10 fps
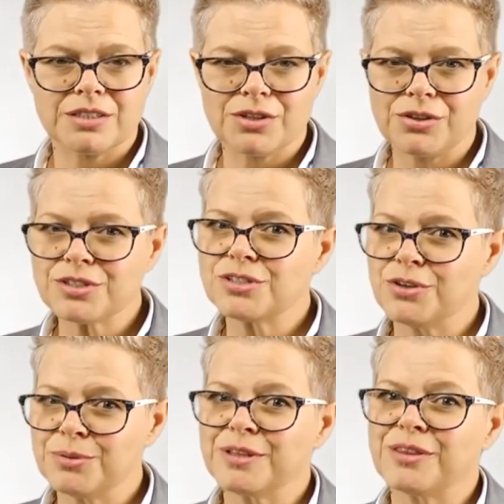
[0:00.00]
Don't
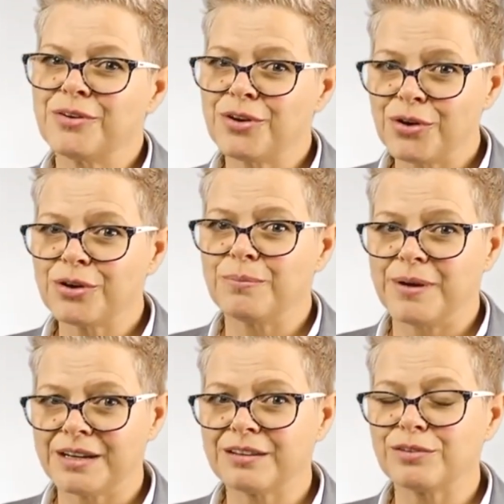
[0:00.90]
assume that there are no
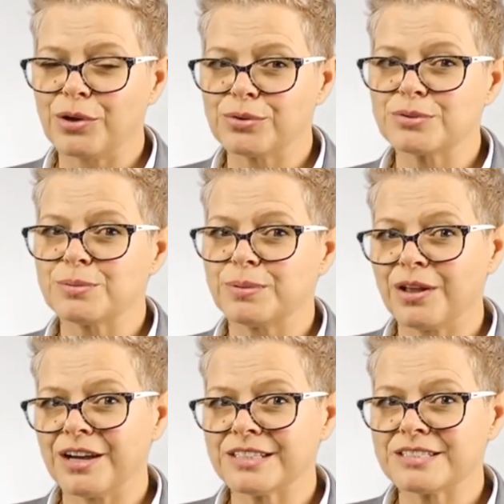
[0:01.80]
competitive local
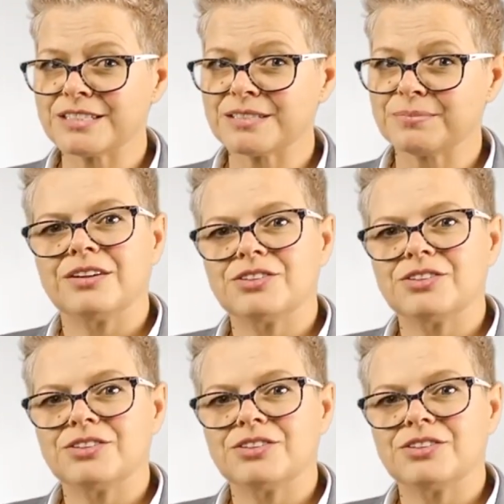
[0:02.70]
suppliers.